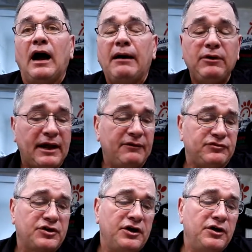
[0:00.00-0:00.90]
I'm going to
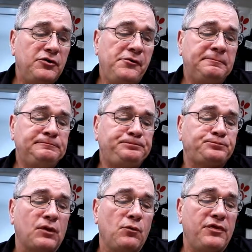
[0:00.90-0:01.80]
have to go
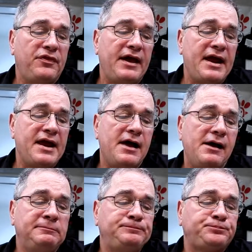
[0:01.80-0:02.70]
with
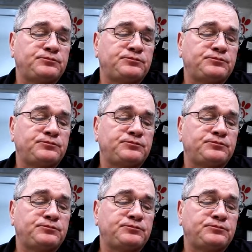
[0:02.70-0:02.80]
a